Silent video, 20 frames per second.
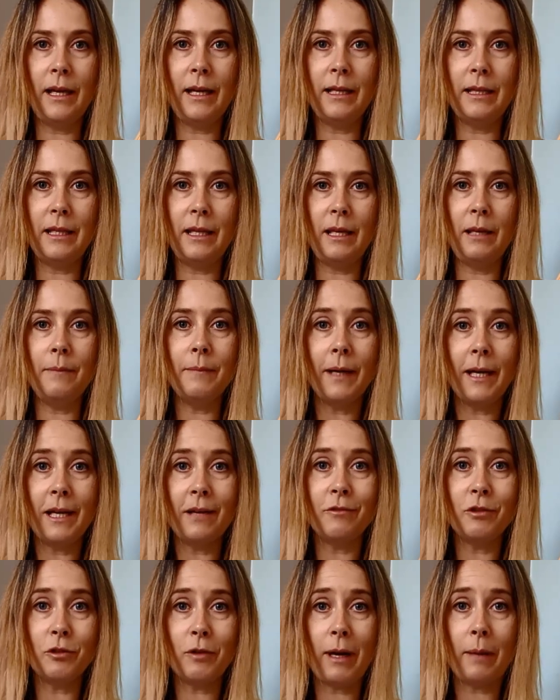and that he might
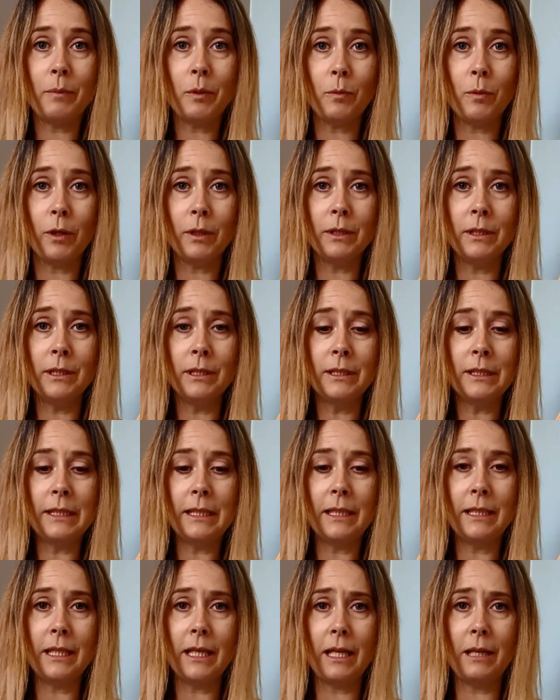have trapped one,
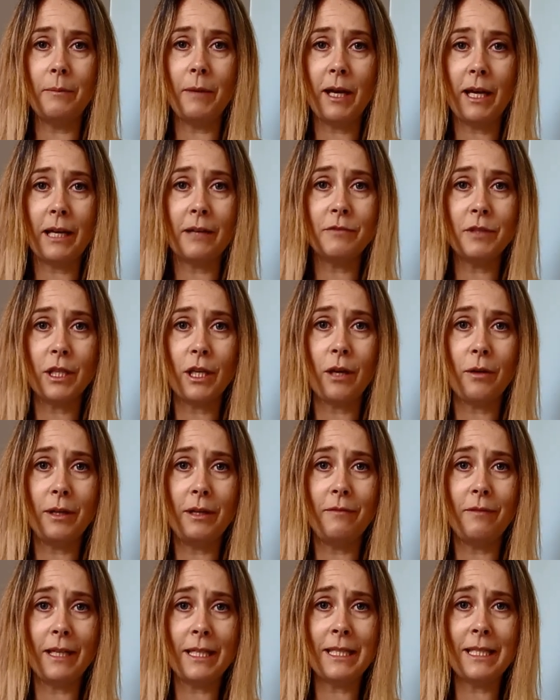and that he might have to go and
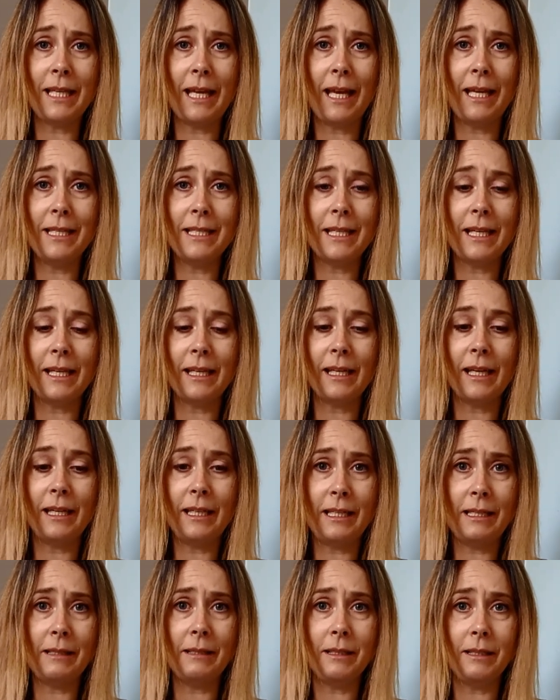investigate it,
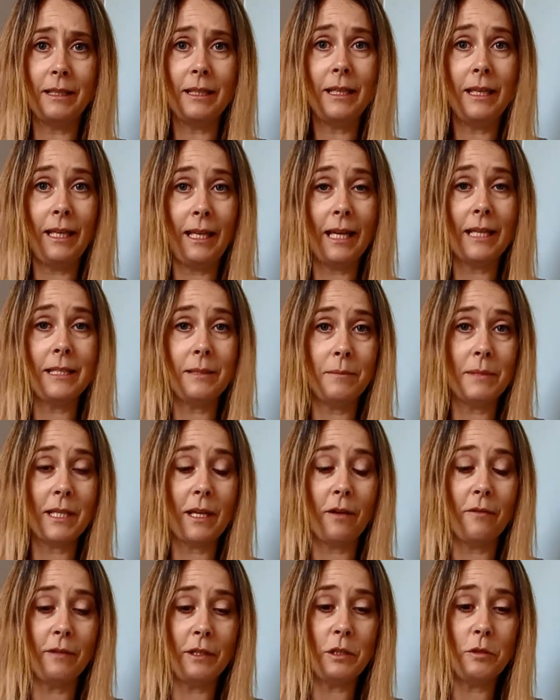and he gets
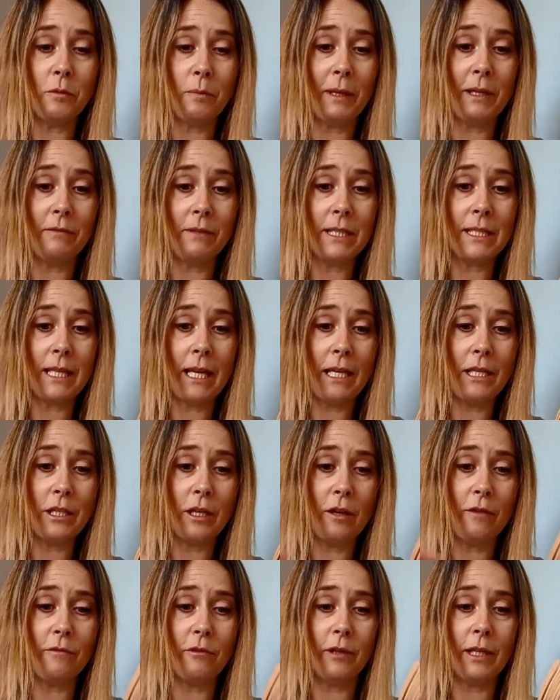himself into a bit of a state
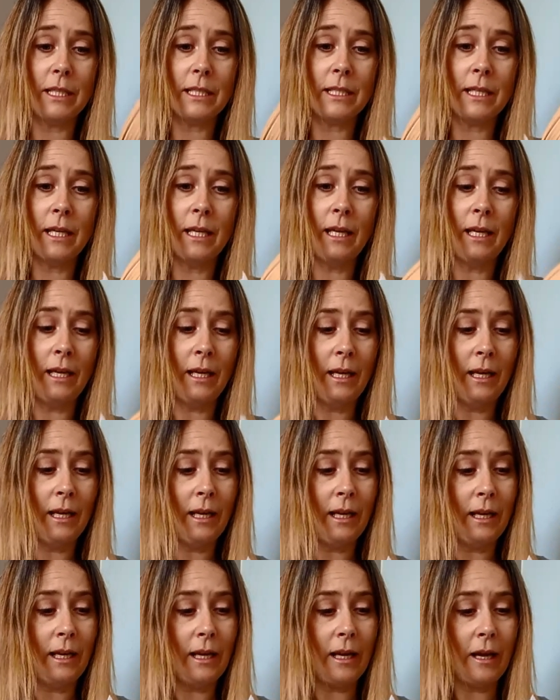over it.
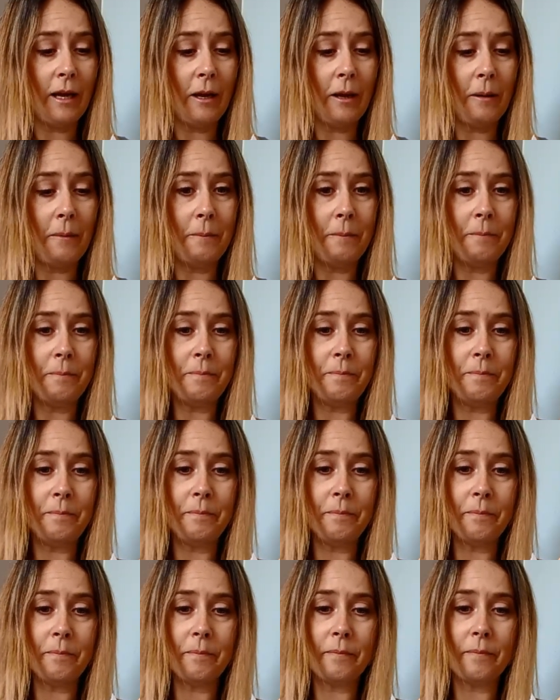And
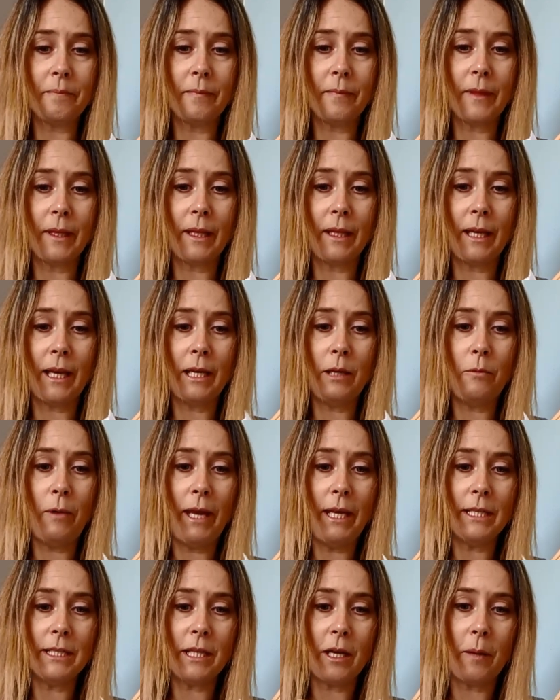he
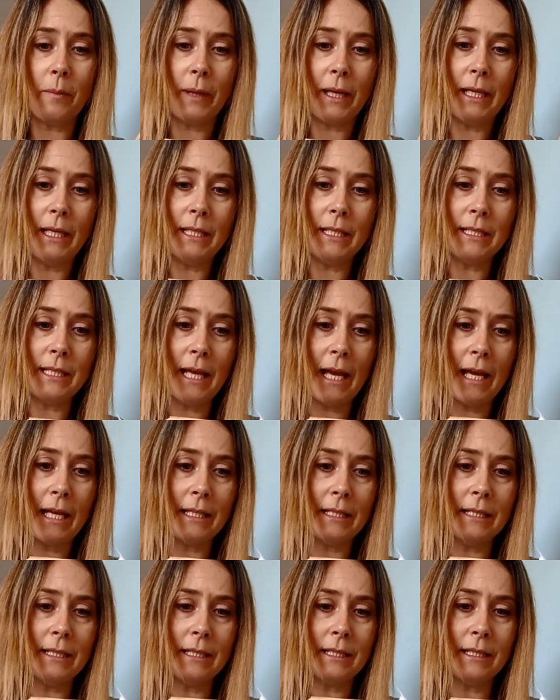wakes up and he
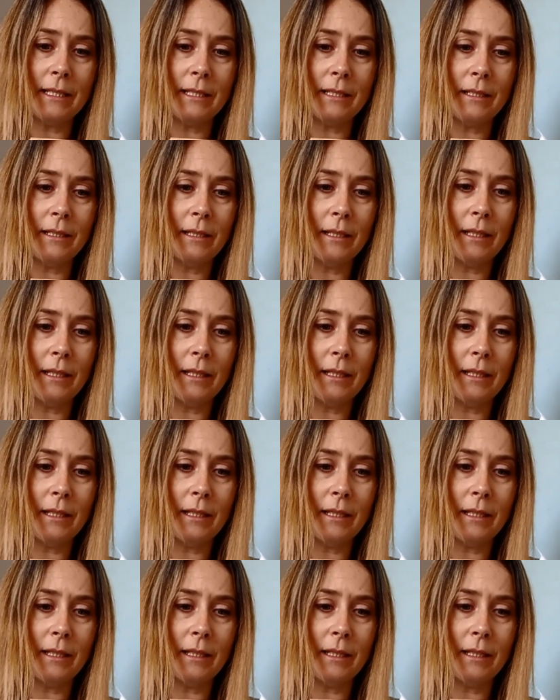says